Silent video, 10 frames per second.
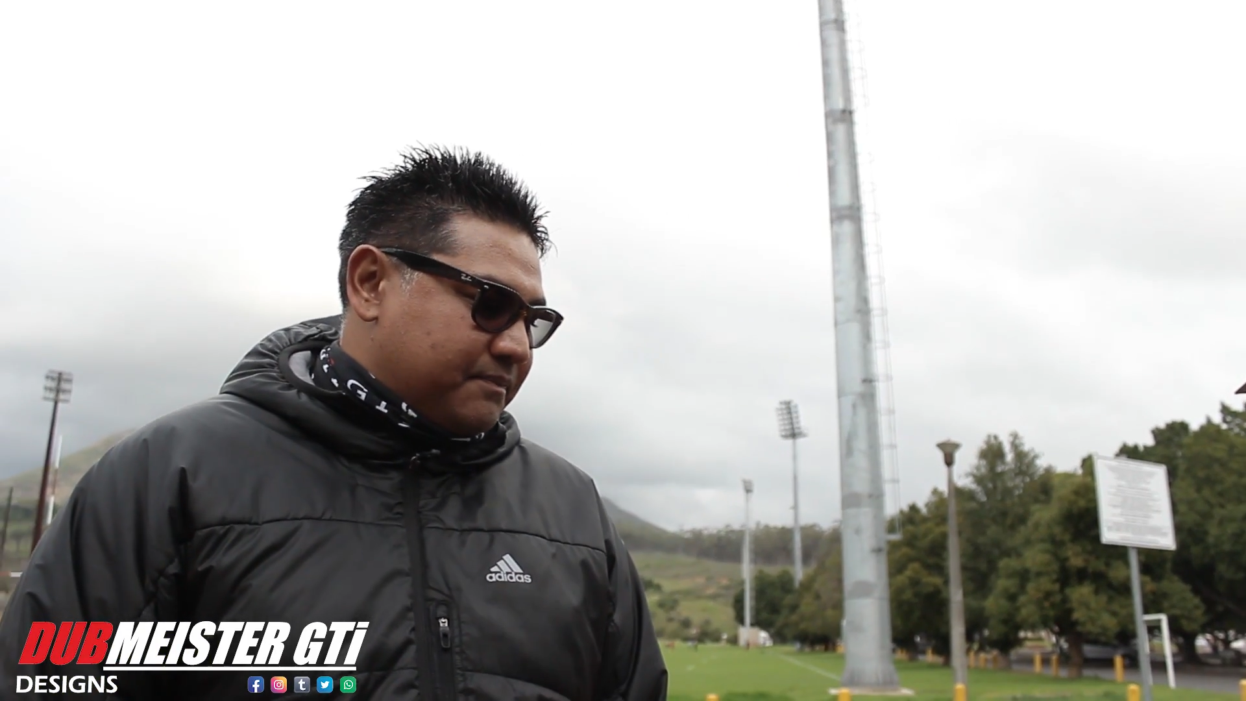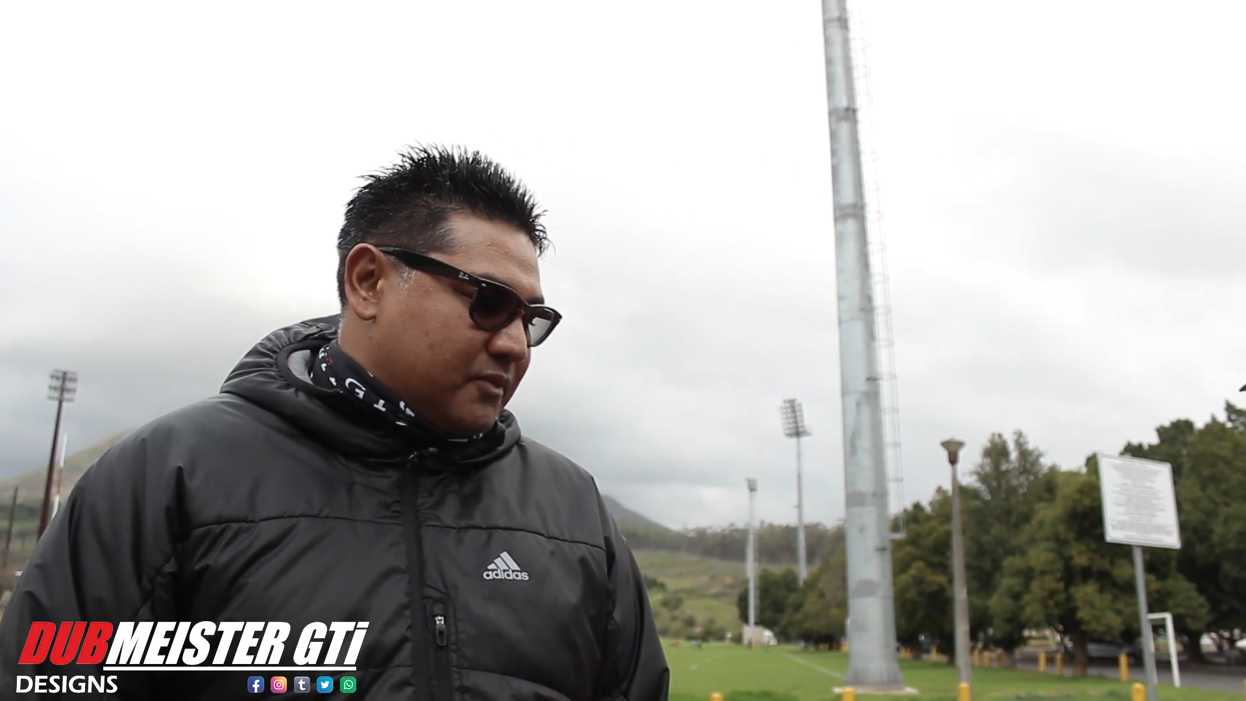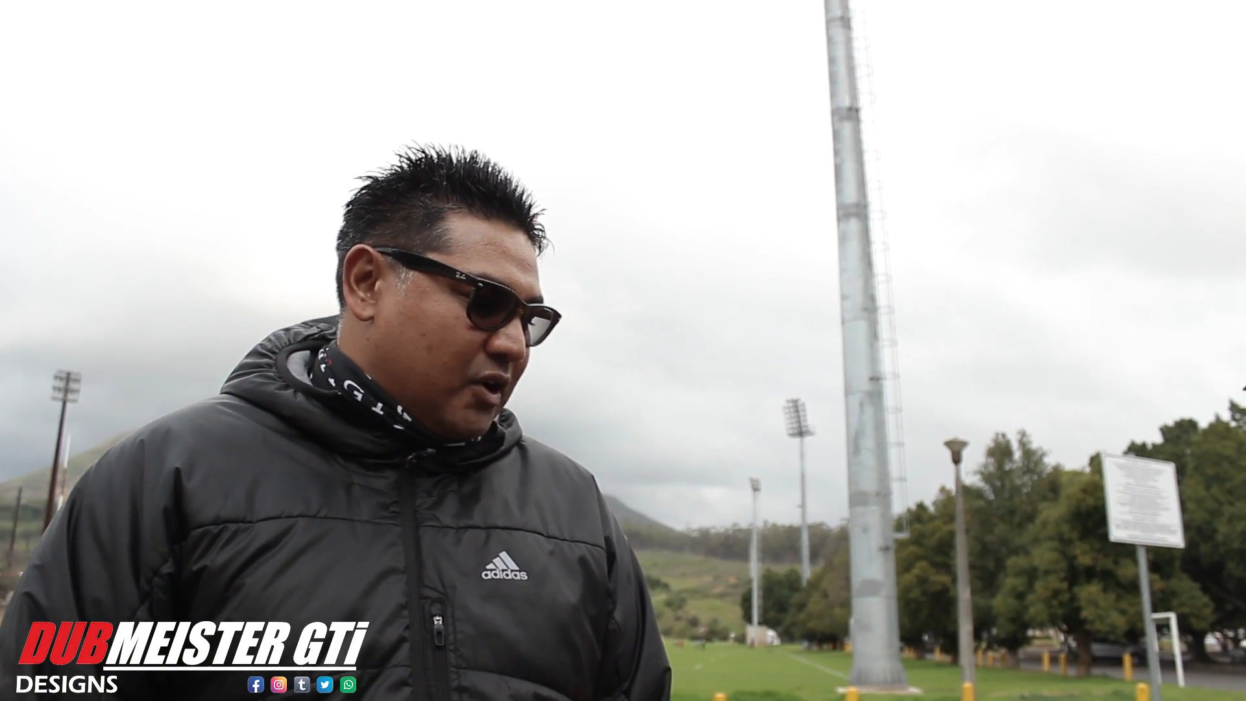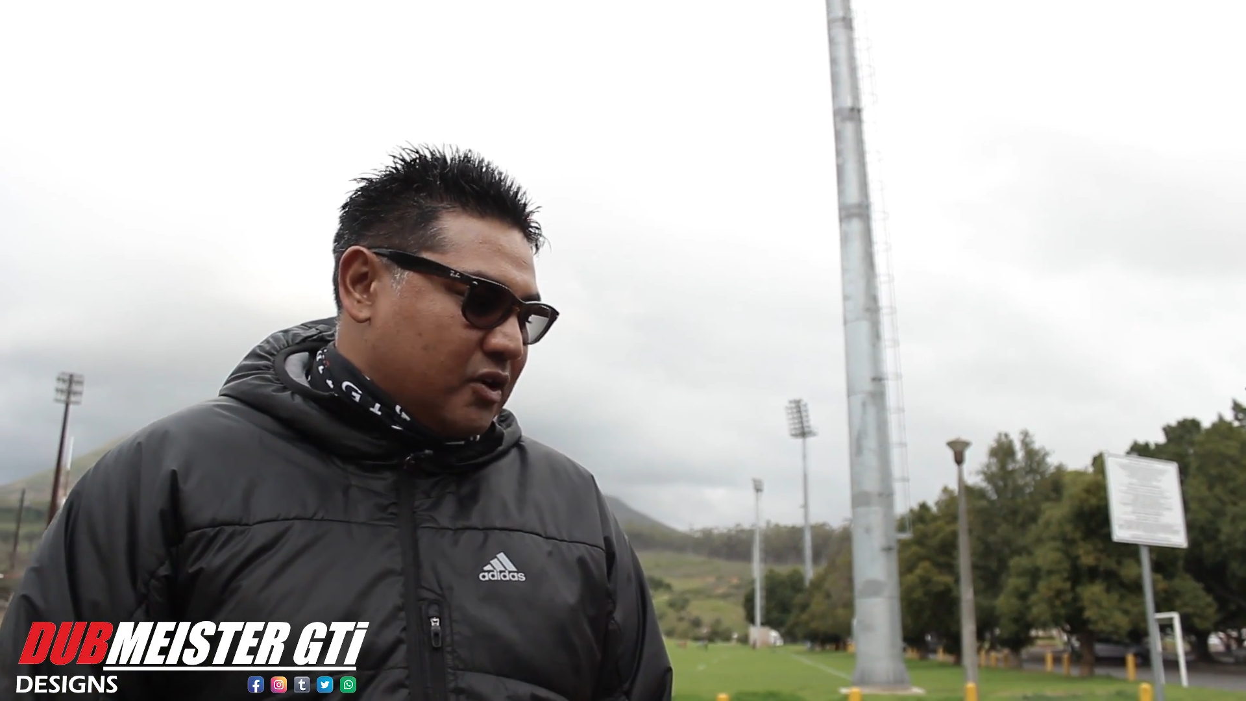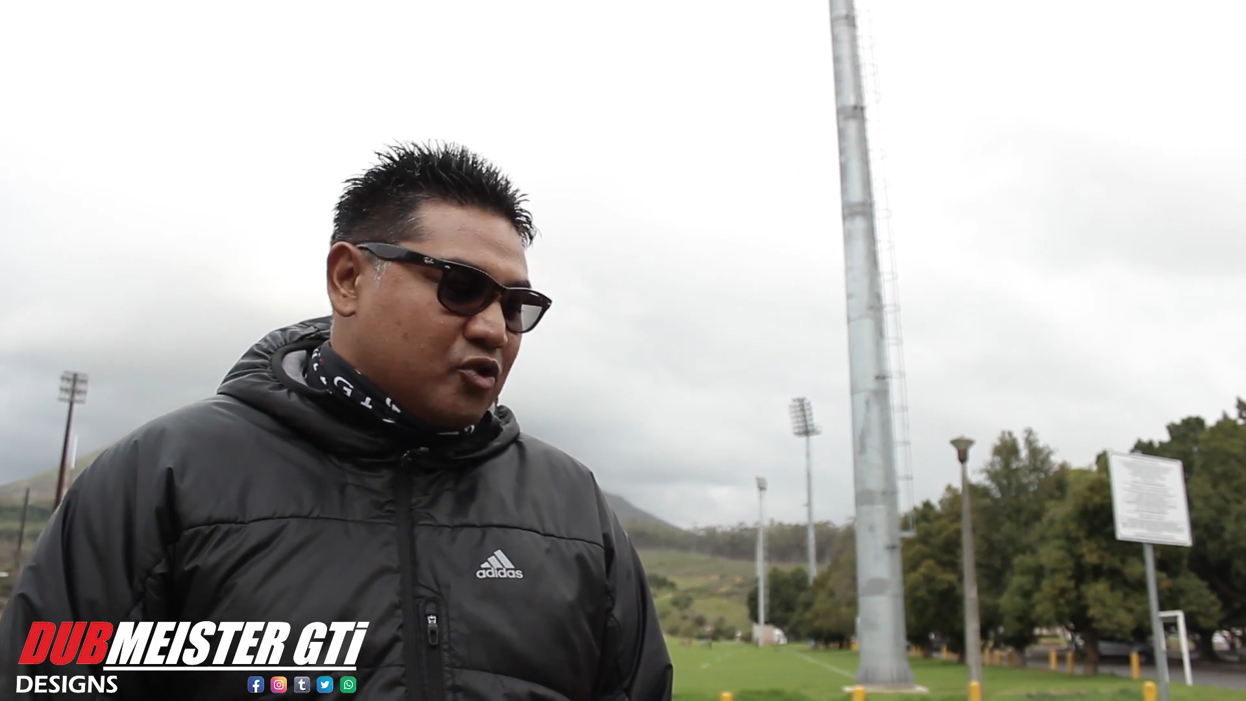
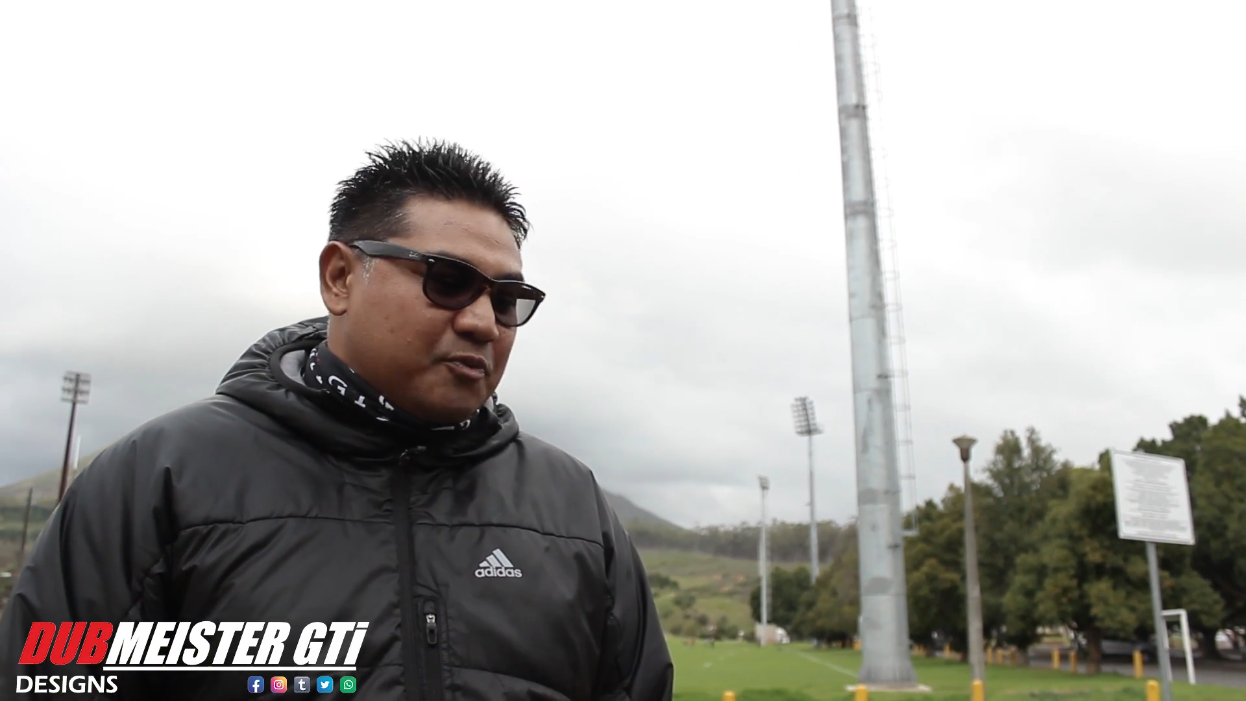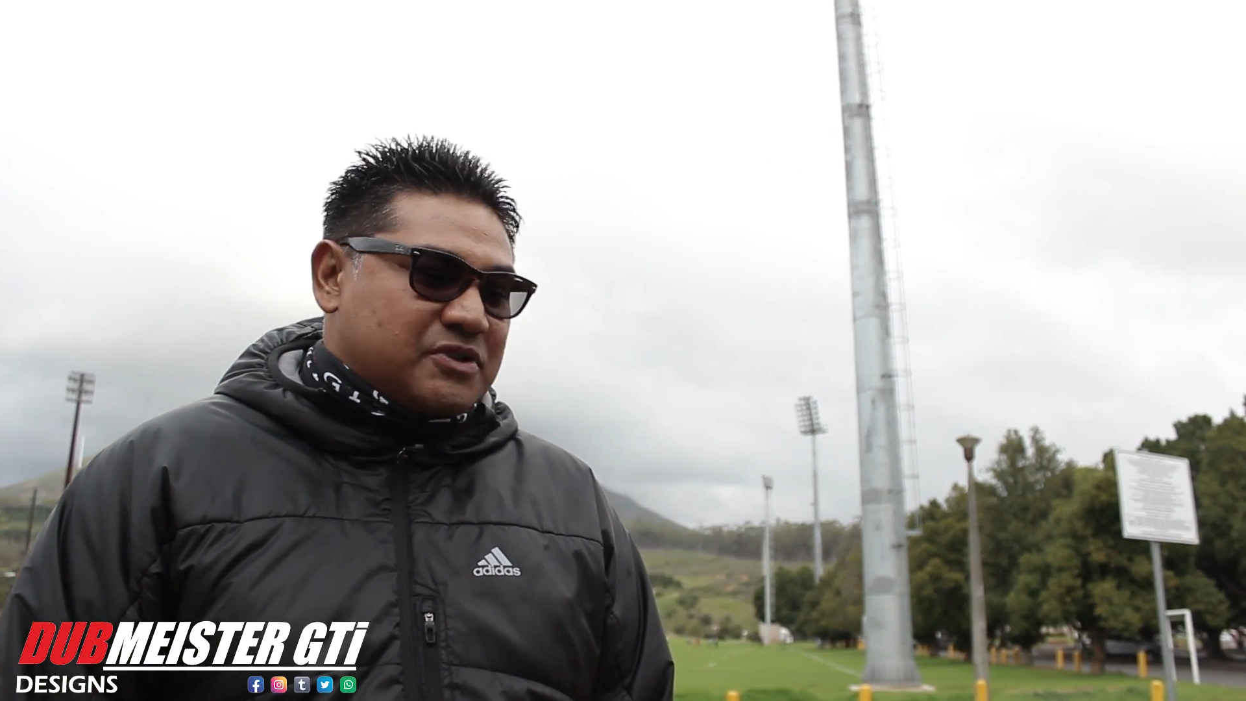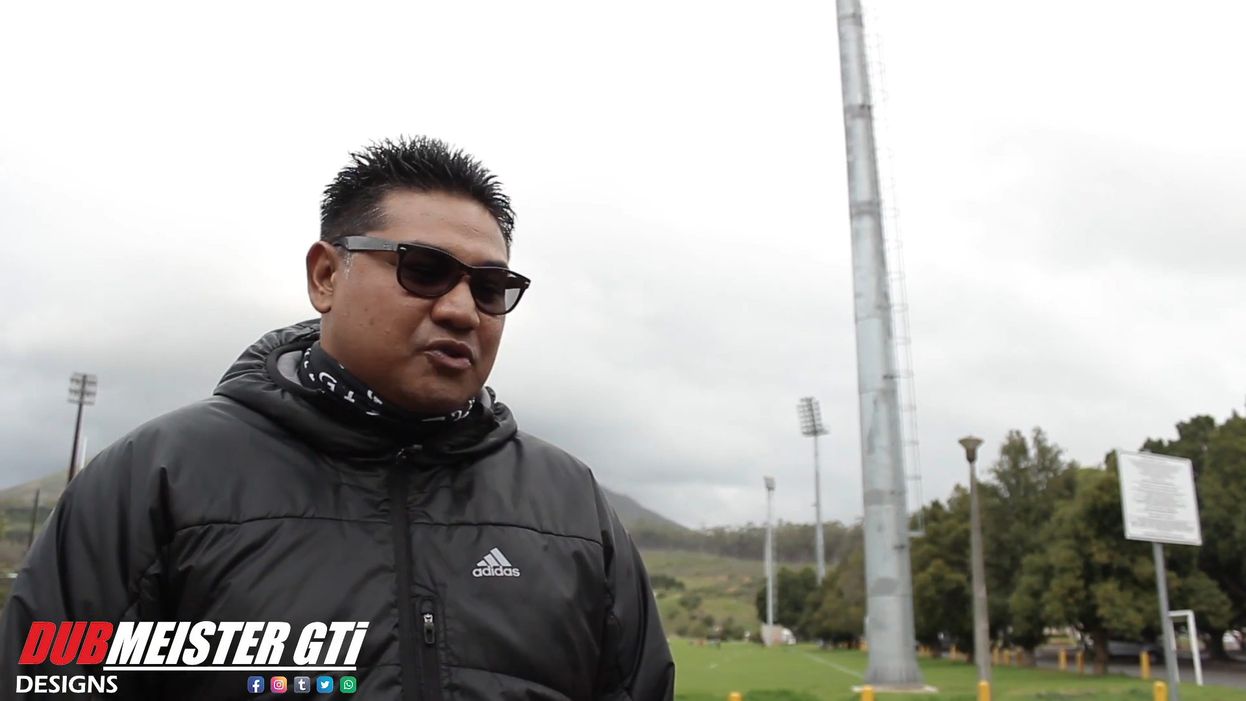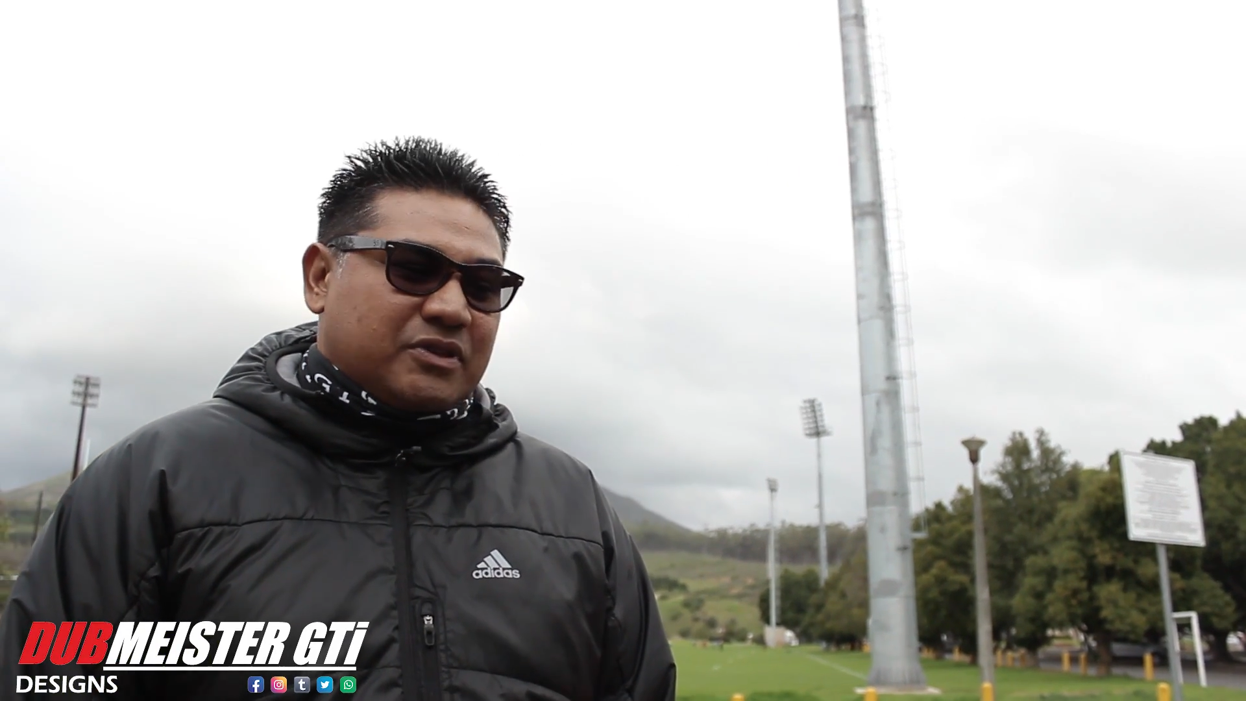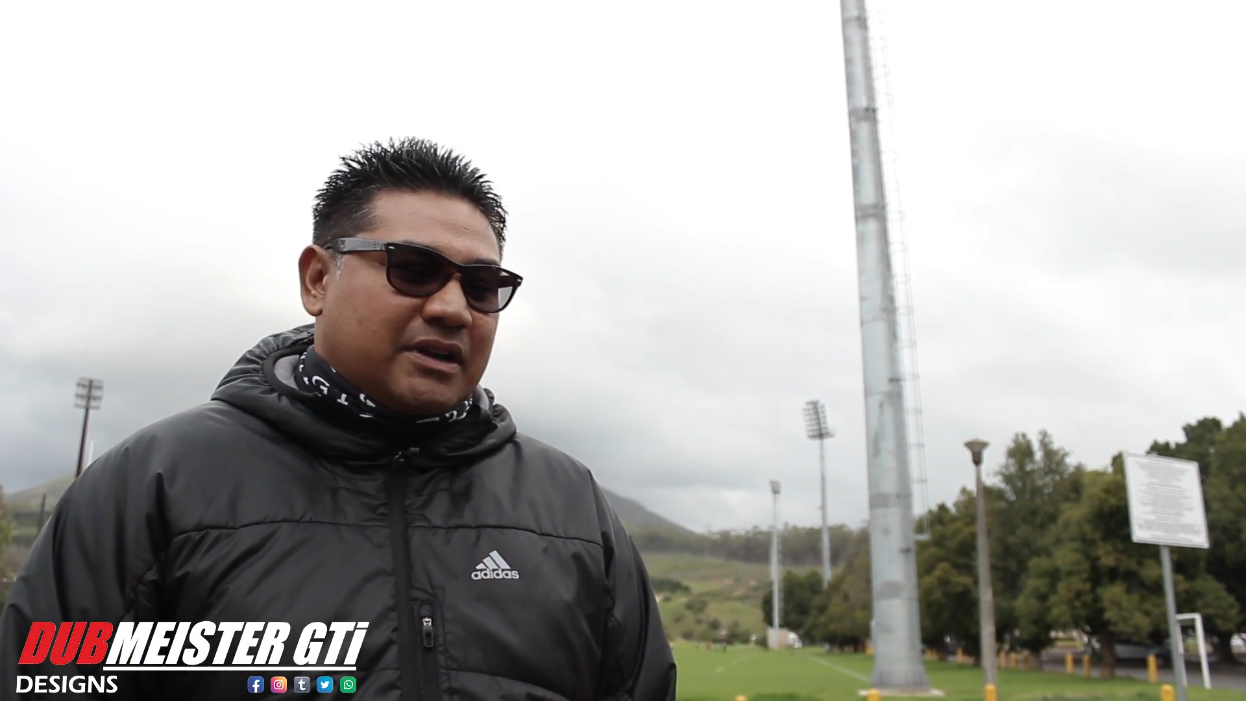Bahon Cooper
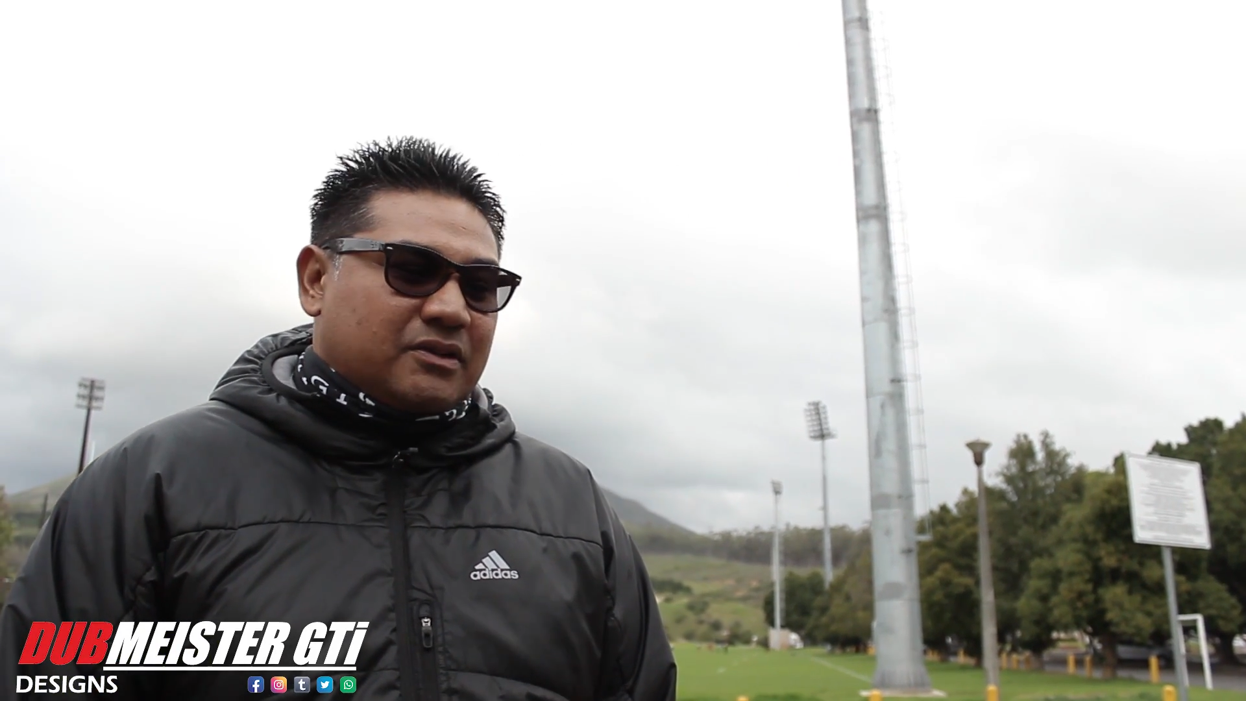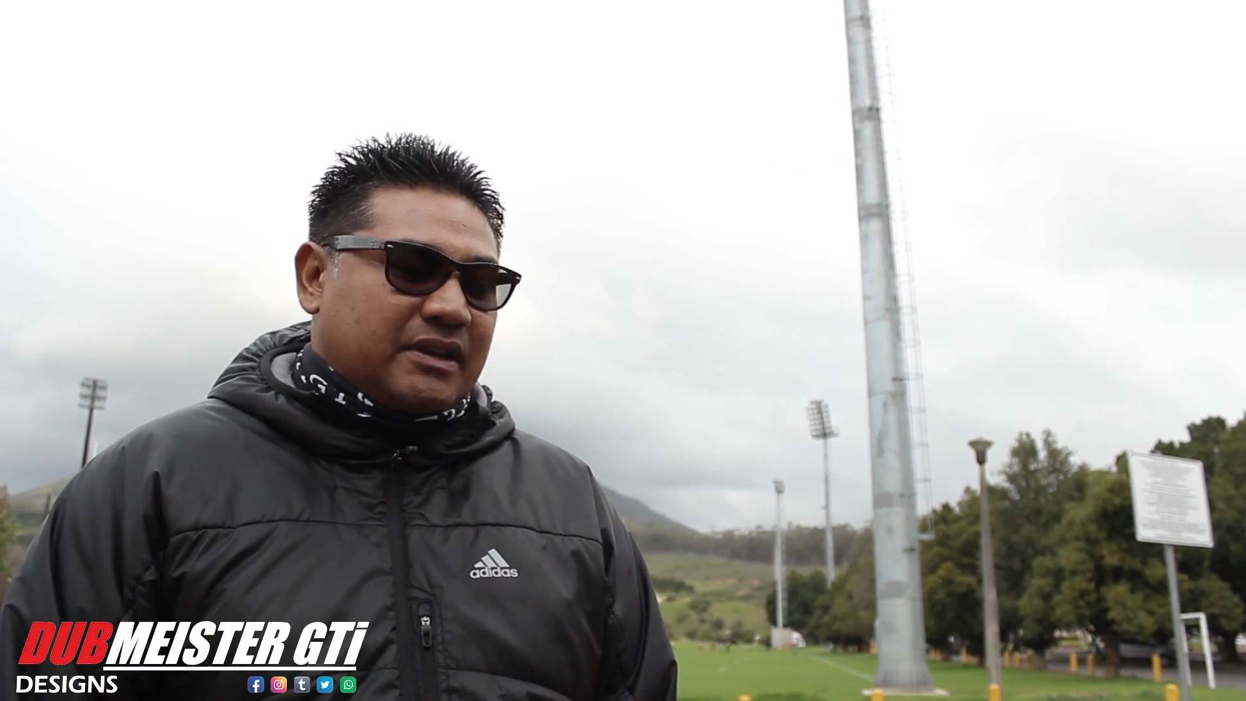sorted out